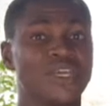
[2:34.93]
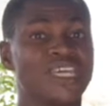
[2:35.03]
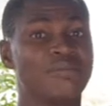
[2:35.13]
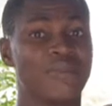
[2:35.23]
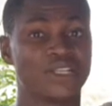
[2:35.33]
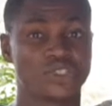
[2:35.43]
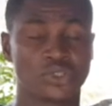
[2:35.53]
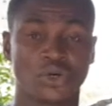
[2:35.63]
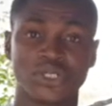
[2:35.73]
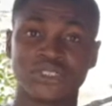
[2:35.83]

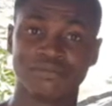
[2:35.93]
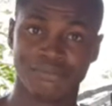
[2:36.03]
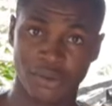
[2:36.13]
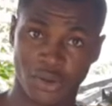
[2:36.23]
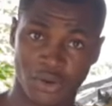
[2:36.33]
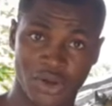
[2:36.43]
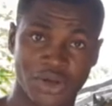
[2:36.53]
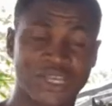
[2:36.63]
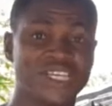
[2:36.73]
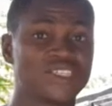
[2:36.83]
immature
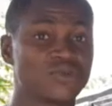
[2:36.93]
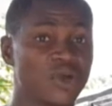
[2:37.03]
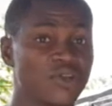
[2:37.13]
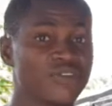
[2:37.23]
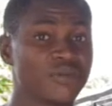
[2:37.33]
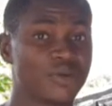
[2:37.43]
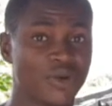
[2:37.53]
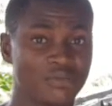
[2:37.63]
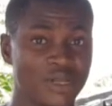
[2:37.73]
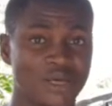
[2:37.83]
buck is one of the
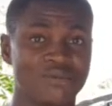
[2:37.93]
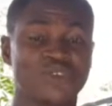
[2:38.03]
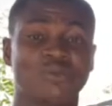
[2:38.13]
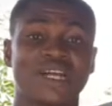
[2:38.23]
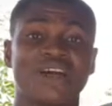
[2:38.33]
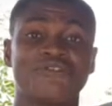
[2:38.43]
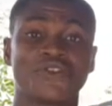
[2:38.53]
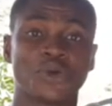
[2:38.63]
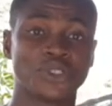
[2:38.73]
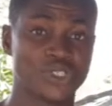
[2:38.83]
problems. You might have
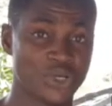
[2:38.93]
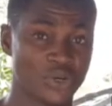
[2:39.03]
crossed your